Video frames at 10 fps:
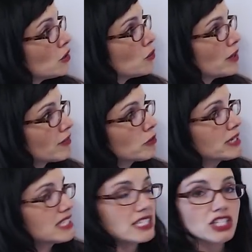Whenever we
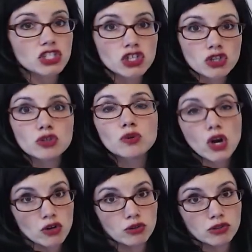see 2
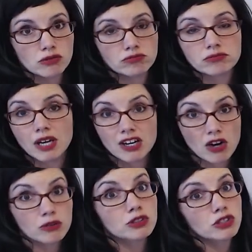O's, an
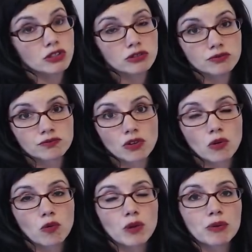O2,
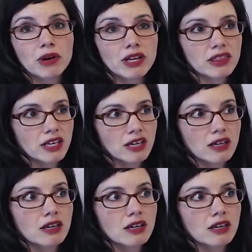we want to think,